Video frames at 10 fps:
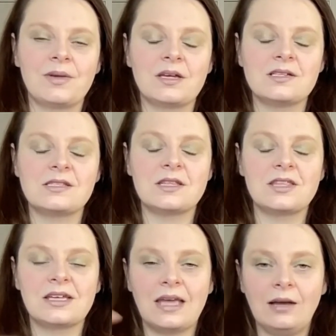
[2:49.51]
because
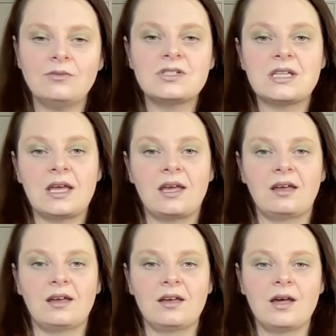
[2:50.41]
the
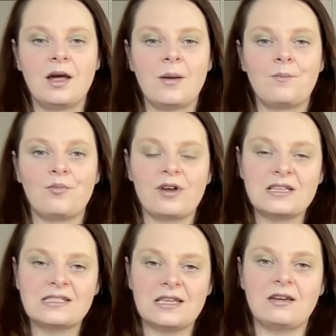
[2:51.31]
counting
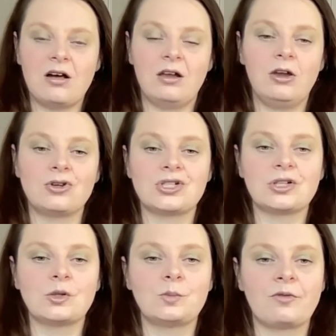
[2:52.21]
brings in our
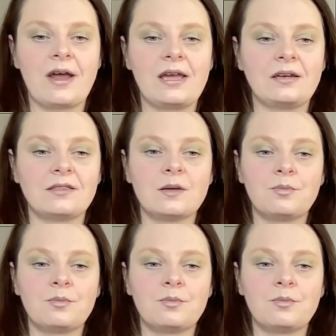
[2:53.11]
logical brain,